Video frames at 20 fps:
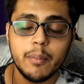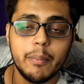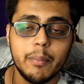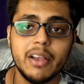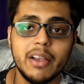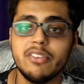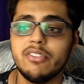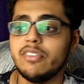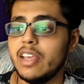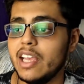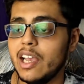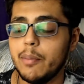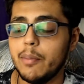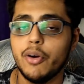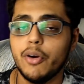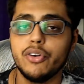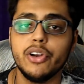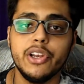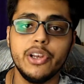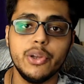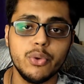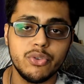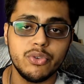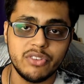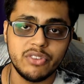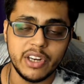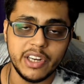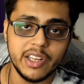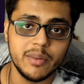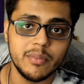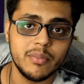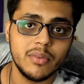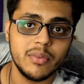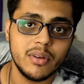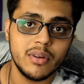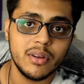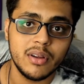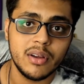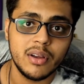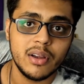by saying about a new stadium.
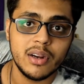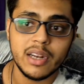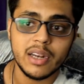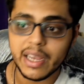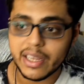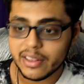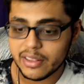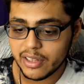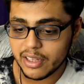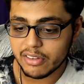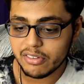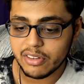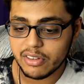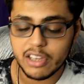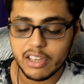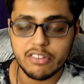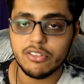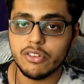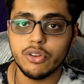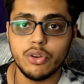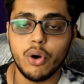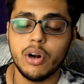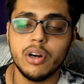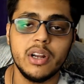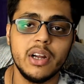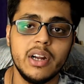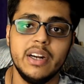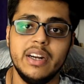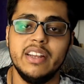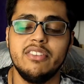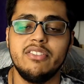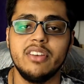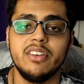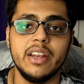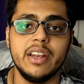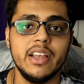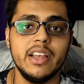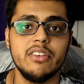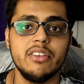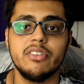Like, this is not a
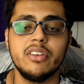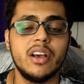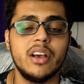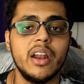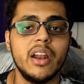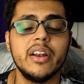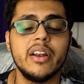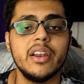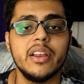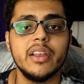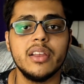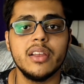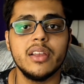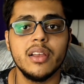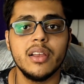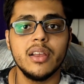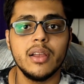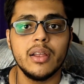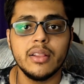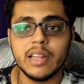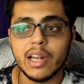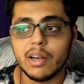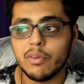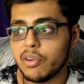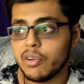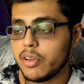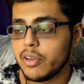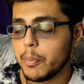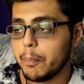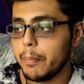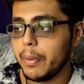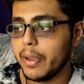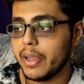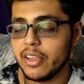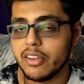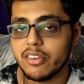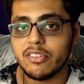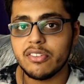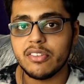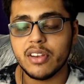disgrace currently. That one of the
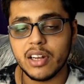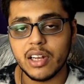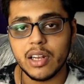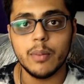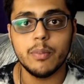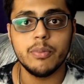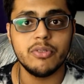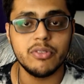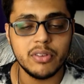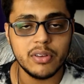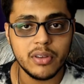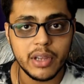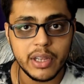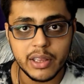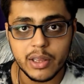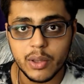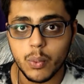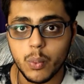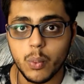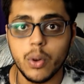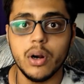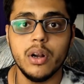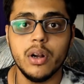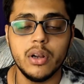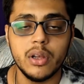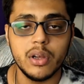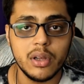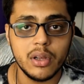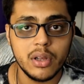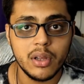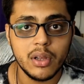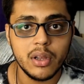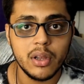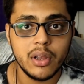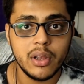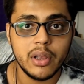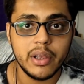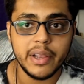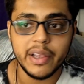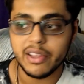biggest clubs in the world
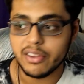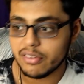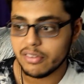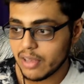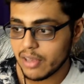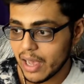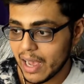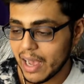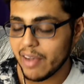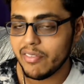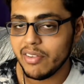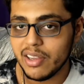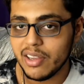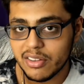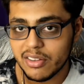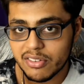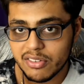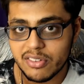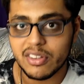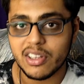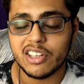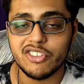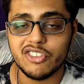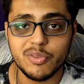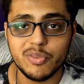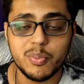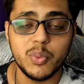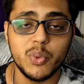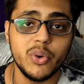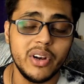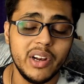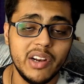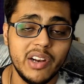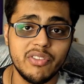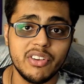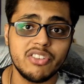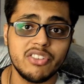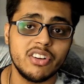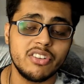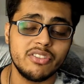is having such poor
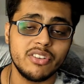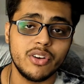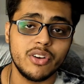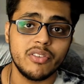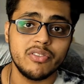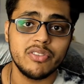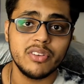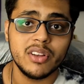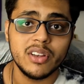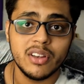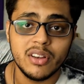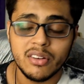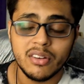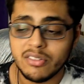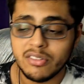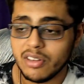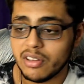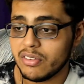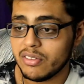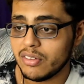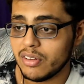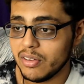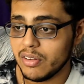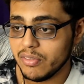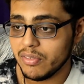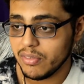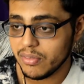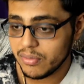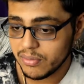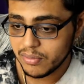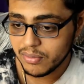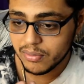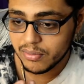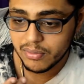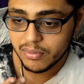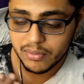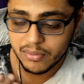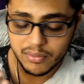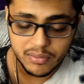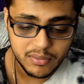infrastructure of the
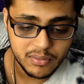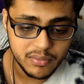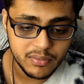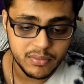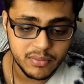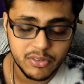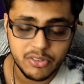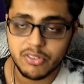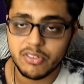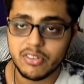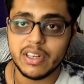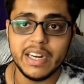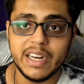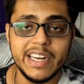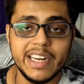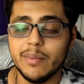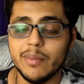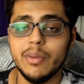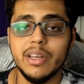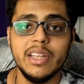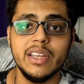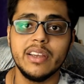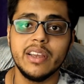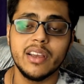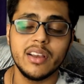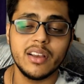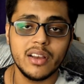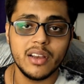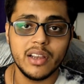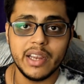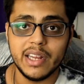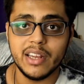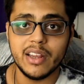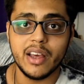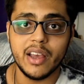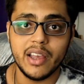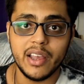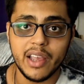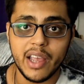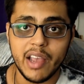stadium leaking in
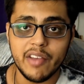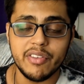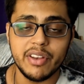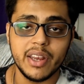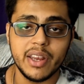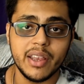the heavy